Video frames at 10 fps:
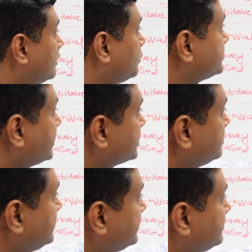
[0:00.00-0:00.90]
was
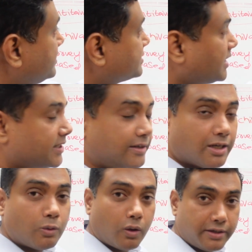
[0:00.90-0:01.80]
actually in this category, a
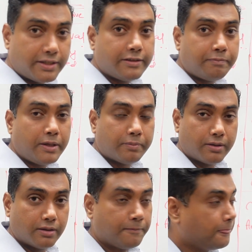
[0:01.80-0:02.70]
qualitative
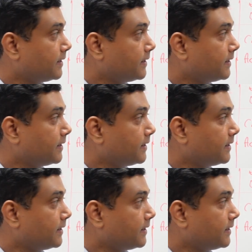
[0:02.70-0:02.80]
paper.